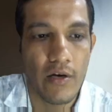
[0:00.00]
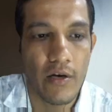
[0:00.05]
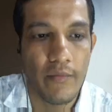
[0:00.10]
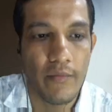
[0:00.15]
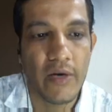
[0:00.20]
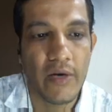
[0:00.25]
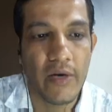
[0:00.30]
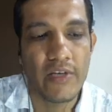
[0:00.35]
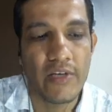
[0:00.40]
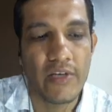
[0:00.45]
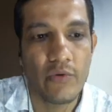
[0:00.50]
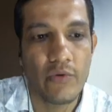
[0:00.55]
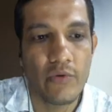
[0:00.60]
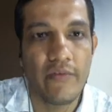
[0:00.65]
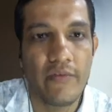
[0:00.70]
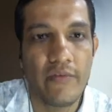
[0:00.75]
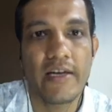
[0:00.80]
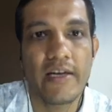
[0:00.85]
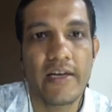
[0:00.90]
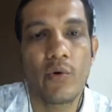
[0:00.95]
previously we have
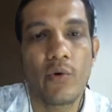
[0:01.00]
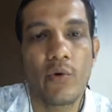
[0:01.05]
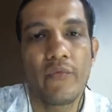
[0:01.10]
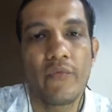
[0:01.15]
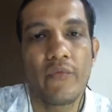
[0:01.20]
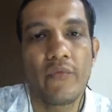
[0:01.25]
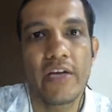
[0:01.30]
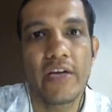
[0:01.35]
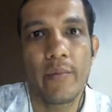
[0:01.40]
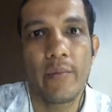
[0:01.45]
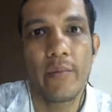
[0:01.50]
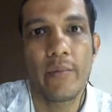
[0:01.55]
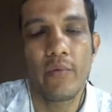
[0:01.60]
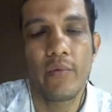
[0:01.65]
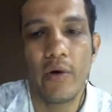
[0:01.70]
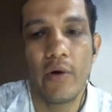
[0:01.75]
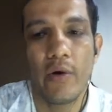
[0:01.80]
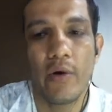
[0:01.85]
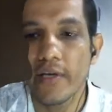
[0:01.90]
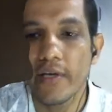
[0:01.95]
written rho VD by mu.
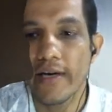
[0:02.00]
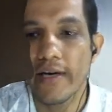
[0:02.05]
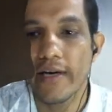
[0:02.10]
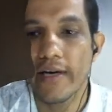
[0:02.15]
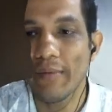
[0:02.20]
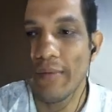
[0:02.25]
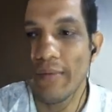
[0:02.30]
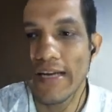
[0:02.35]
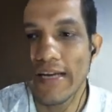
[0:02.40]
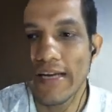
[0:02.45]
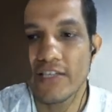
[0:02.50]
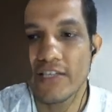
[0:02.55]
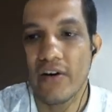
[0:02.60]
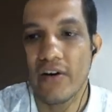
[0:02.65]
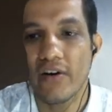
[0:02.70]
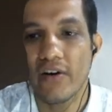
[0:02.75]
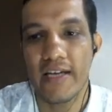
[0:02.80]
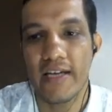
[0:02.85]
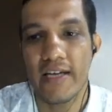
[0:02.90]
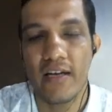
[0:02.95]
Now here diameter is
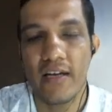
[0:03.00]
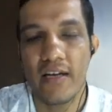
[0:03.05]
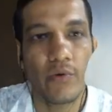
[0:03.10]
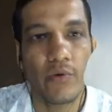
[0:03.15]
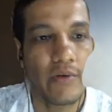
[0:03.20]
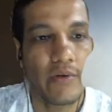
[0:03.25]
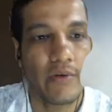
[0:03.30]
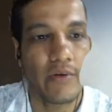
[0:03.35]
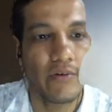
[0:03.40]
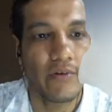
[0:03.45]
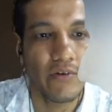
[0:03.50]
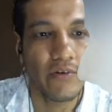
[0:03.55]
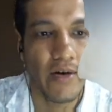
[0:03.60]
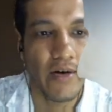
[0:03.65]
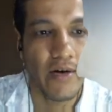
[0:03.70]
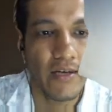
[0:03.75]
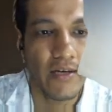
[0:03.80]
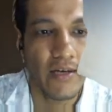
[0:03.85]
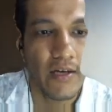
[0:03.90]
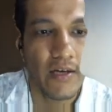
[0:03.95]
not there, so you need to
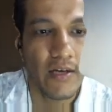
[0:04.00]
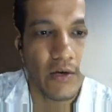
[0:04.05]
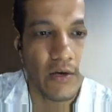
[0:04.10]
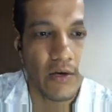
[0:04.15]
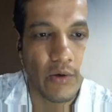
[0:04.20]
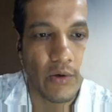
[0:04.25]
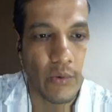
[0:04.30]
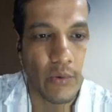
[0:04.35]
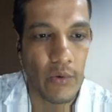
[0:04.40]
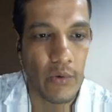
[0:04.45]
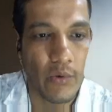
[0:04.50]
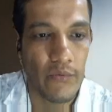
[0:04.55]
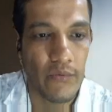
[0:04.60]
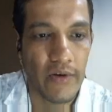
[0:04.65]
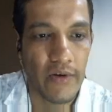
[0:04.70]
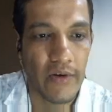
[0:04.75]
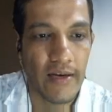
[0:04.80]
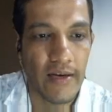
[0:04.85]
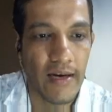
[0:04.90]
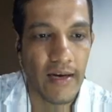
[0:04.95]
write rho
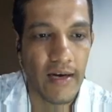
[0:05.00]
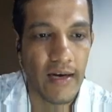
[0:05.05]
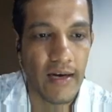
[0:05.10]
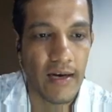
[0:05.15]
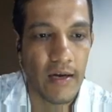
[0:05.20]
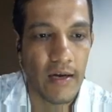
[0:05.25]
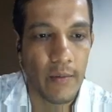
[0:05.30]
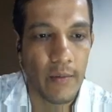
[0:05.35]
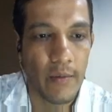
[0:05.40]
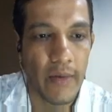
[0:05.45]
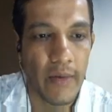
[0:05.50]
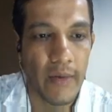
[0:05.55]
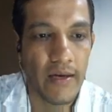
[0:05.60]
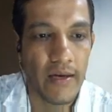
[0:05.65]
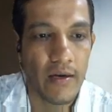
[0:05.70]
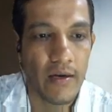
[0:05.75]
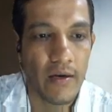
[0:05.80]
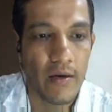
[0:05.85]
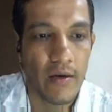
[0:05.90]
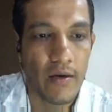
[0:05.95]
VL by
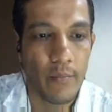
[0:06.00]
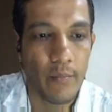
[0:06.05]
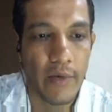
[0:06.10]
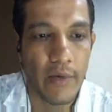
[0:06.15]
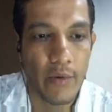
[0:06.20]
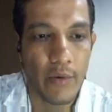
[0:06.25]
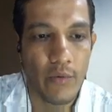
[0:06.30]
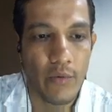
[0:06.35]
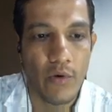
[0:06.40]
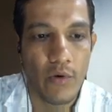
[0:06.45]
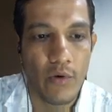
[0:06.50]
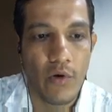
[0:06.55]
mu,